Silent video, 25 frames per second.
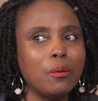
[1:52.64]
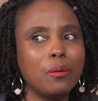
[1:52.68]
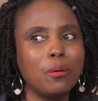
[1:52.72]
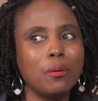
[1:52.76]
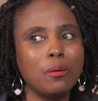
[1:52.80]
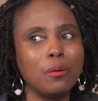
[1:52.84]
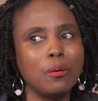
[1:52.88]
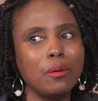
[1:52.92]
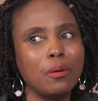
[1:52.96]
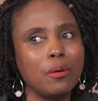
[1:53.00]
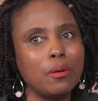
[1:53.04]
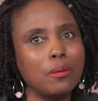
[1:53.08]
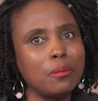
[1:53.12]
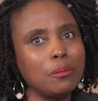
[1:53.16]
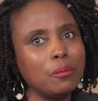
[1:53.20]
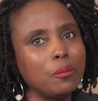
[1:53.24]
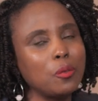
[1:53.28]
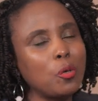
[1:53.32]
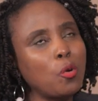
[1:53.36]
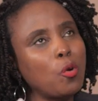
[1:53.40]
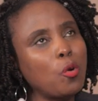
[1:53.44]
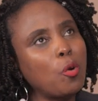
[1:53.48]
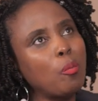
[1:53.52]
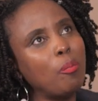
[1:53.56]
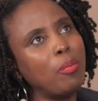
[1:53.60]
Oh,
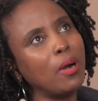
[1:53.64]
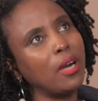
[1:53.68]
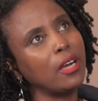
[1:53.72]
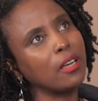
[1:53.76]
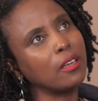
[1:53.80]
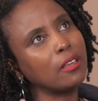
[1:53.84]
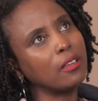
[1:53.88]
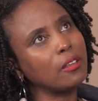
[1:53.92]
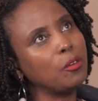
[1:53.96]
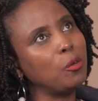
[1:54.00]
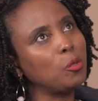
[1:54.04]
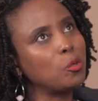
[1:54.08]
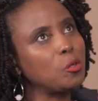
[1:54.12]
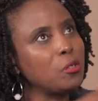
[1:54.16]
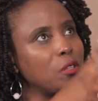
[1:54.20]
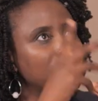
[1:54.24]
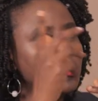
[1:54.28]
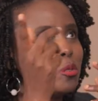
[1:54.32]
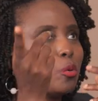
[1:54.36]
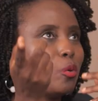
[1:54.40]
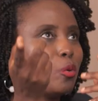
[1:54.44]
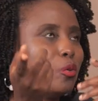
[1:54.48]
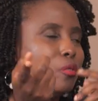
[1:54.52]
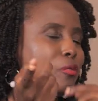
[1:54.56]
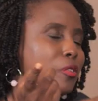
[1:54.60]
go back, go to
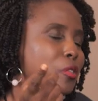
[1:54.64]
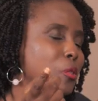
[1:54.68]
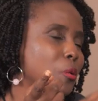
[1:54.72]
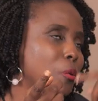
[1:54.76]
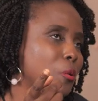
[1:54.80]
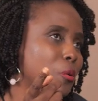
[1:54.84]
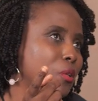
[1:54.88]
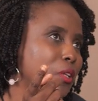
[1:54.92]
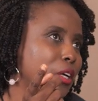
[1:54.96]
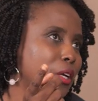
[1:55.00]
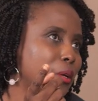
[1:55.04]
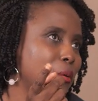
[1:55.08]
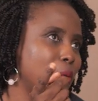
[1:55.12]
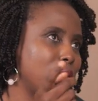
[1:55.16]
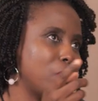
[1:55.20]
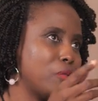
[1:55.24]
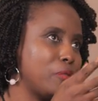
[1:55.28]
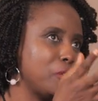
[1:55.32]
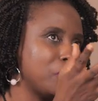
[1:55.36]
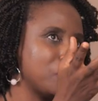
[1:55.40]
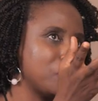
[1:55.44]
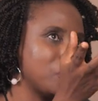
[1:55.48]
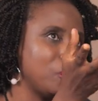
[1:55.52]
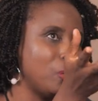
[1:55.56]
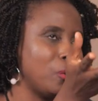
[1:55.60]
this office, go to that
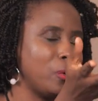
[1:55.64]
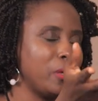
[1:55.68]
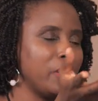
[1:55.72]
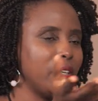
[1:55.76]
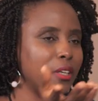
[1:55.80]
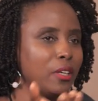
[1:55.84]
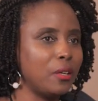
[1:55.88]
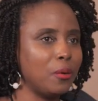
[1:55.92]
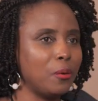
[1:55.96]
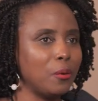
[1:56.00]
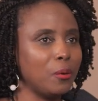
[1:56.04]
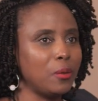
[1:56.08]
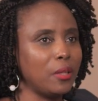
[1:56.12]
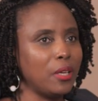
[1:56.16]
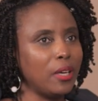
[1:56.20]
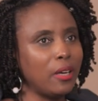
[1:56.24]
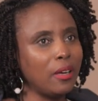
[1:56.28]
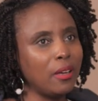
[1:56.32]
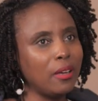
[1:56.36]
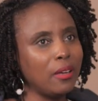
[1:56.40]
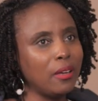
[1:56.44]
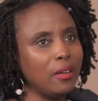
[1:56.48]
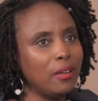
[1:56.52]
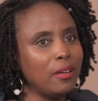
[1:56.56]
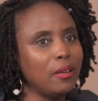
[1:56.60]
office, go here, go
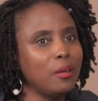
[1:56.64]
there.